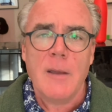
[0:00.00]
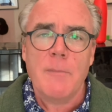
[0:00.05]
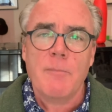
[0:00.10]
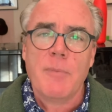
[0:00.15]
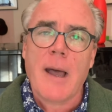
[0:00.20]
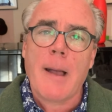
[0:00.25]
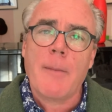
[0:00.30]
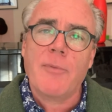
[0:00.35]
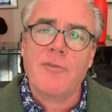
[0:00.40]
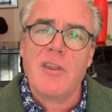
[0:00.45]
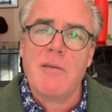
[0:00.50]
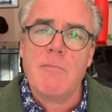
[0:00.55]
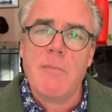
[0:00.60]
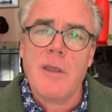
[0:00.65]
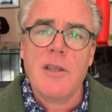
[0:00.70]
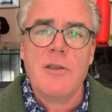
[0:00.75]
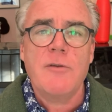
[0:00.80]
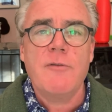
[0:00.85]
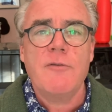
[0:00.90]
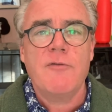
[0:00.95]
Perhaps they
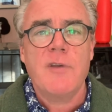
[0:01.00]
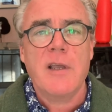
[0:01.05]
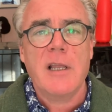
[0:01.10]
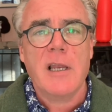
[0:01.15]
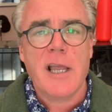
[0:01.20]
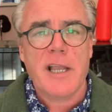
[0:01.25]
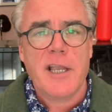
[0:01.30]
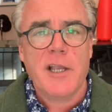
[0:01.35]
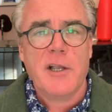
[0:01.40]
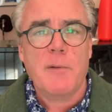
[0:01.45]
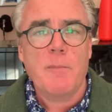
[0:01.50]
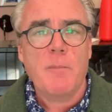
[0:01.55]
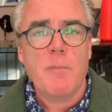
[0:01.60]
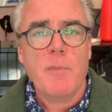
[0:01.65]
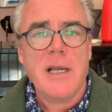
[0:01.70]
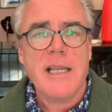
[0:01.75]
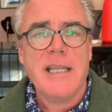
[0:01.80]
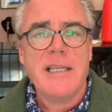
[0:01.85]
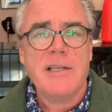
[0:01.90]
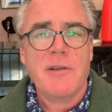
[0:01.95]
make you feel like a
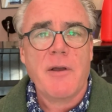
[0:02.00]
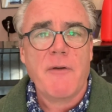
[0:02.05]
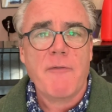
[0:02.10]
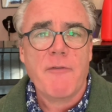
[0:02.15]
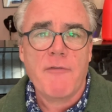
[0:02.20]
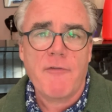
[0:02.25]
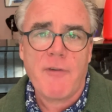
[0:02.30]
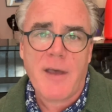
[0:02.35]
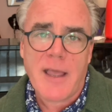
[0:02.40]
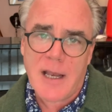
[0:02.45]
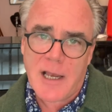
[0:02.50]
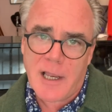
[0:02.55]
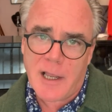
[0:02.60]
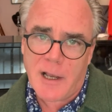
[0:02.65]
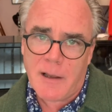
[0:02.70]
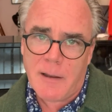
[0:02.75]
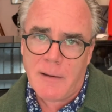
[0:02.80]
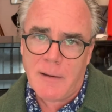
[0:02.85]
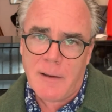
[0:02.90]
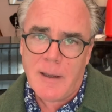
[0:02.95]
complete
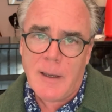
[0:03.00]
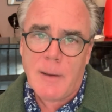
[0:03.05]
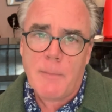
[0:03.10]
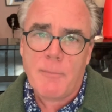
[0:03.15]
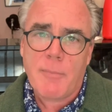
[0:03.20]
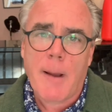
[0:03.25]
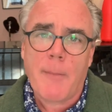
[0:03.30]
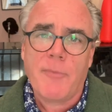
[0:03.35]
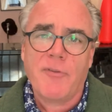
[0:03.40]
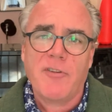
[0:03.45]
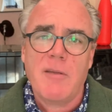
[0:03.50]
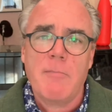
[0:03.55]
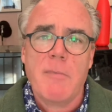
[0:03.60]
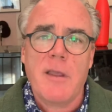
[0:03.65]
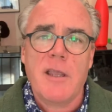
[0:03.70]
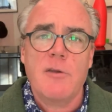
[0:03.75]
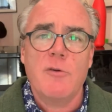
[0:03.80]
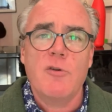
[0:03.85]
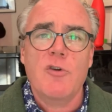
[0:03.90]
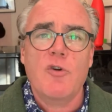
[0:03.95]
failure. Perhaps they
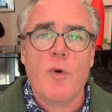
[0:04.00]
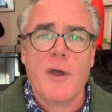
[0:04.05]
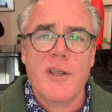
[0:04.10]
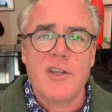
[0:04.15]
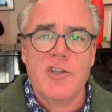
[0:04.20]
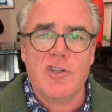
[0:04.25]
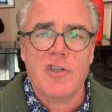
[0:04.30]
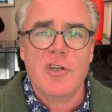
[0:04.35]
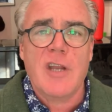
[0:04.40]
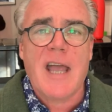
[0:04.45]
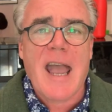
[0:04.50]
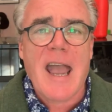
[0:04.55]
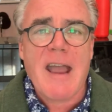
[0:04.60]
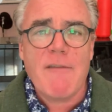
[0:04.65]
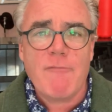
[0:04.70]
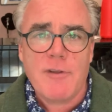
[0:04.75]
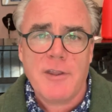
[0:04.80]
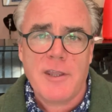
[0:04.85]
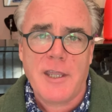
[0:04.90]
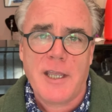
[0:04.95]
make you question
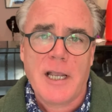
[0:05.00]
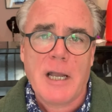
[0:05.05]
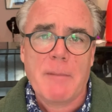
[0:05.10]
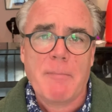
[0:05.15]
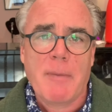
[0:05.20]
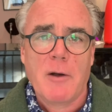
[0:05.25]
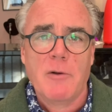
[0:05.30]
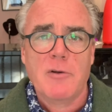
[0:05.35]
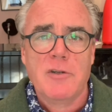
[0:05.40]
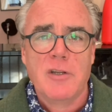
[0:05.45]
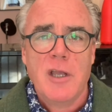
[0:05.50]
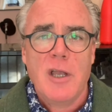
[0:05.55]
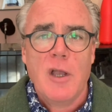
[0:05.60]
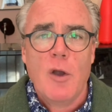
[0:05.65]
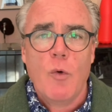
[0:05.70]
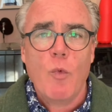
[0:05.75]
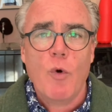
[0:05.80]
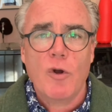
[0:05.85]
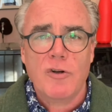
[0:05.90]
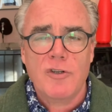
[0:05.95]
everything about
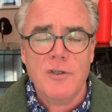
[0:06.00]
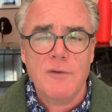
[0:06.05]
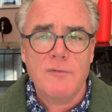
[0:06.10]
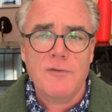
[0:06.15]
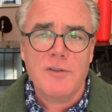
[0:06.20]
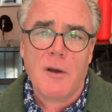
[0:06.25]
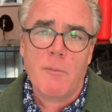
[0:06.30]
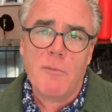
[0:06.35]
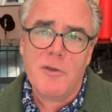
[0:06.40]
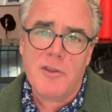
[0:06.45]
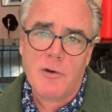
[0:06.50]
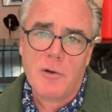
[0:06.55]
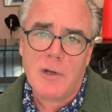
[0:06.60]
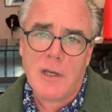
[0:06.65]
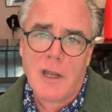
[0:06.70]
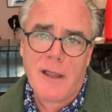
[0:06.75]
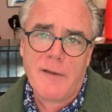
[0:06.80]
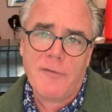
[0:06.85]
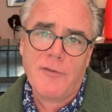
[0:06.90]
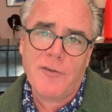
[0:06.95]
what you've done with your
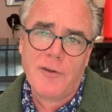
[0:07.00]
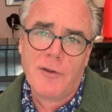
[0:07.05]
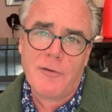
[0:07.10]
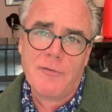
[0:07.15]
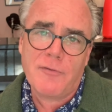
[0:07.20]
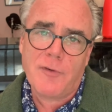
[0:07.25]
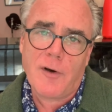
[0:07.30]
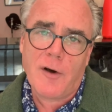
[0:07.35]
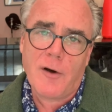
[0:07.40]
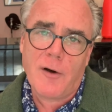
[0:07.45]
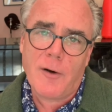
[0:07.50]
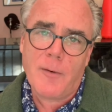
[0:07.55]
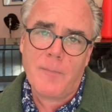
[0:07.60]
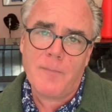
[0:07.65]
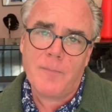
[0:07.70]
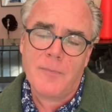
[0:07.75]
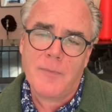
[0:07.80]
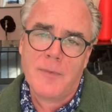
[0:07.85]
life so far.